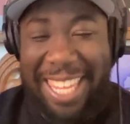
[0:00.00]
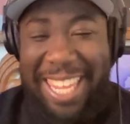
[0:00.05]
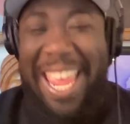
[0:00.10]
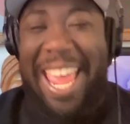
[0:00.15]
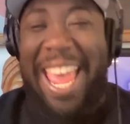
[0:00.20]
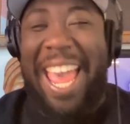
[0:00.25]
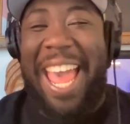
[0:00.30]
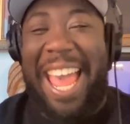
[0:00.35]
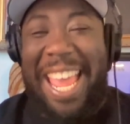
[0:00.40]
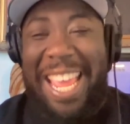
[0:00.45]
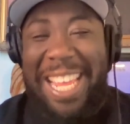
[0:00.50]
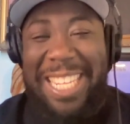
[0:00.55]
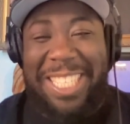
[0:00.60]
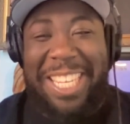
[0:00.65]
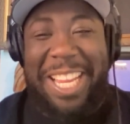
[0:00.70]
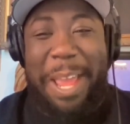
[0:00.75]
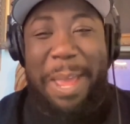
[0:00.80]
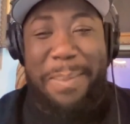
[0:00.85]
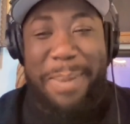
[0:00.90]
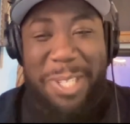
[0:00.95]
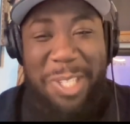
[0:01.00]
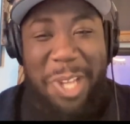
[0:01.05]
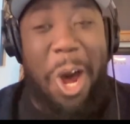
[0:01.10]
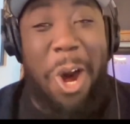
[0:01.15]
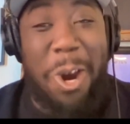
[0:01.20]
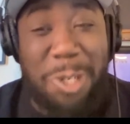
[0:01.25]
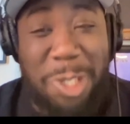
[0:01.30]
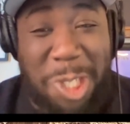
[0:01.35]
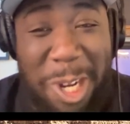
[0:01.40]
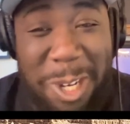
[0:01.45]
Yeah, his name is
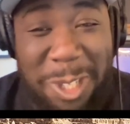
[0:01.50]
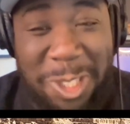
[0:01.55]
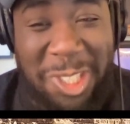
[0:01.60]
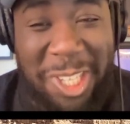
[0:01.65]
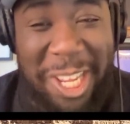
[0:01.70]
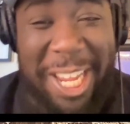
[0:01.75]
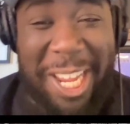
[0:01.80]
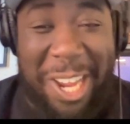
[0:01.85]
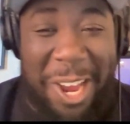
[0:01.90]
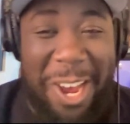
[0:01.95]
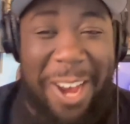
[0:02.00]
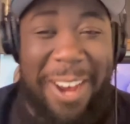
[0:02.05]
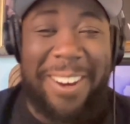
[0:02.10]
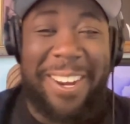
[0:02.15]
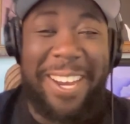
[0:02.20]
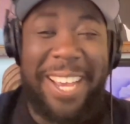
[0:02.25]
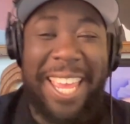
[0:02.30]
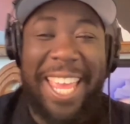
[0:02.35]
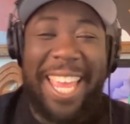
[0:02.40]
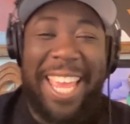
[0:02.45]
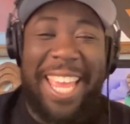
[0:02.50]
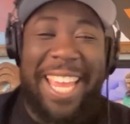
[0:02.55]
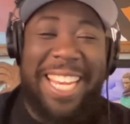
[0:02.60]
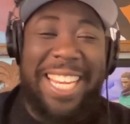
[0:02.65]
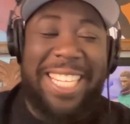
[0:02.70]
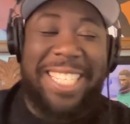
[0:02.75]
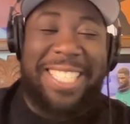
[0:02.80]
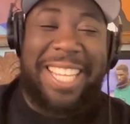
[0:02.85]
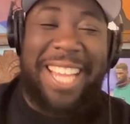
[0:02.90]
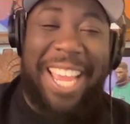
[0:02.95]
Ocho Cinco. And
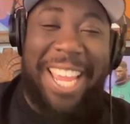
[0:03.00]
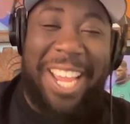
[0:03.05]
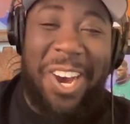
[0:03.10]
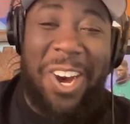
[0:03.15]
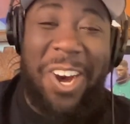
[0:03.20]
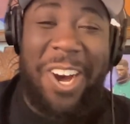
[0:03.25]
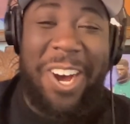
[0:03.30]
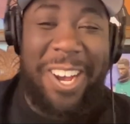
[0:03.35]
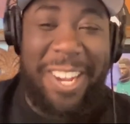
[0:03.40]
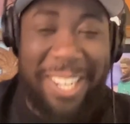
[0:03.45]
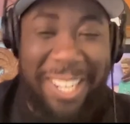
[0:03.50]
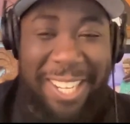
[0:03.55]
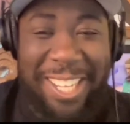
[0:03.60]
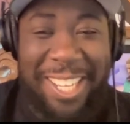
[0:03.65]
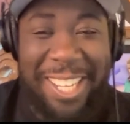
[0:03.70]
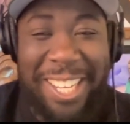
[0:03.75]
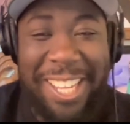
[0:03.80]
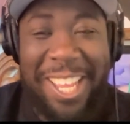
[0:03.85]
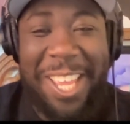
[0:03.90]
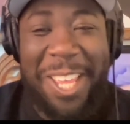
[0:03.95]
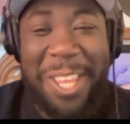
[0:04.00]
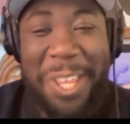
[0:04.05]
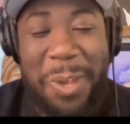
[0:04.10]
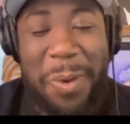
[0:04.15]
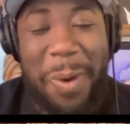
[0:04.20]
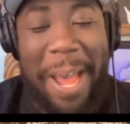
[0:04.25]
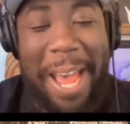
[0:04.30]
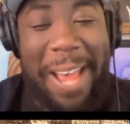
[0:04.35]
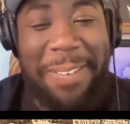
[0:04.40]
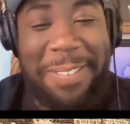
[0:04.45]
he's like, Unc, you
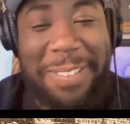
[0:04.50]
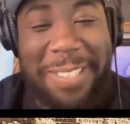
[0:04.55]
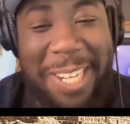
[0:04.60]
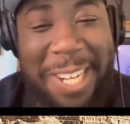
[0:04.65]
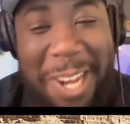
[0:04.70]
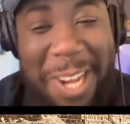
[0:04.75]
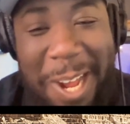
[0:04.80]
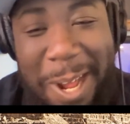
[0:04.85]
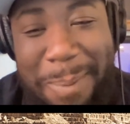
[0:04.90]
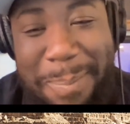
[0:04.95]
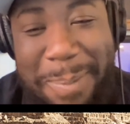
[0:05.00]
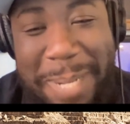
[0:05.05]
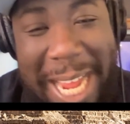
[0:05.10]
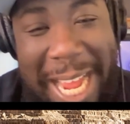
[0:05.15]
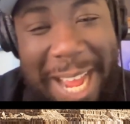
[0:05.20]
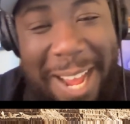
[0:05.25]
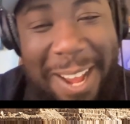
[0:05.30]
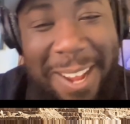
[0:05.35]
have to calm down.